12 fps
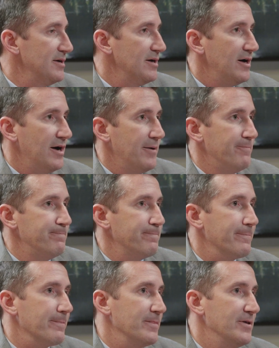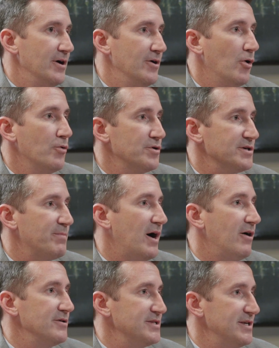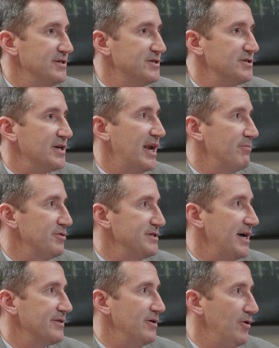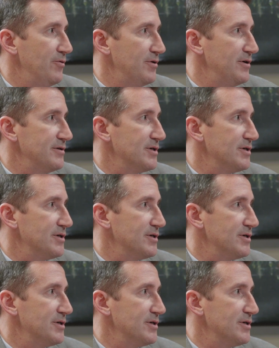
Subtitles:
The owner's policy is just going to protect the owner.